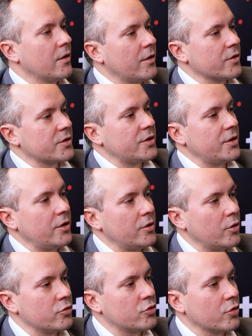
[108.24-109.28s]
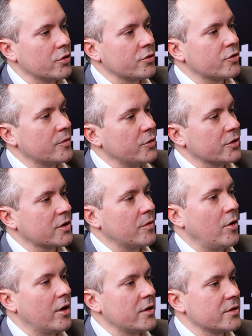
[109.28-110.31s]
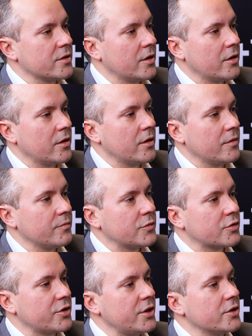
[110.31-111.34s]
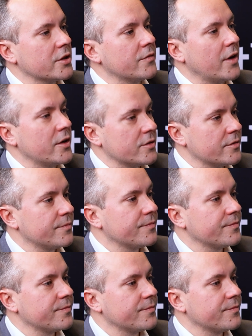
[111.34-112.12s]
their CEO, Jordan Trimble, come on as a strategic advisor.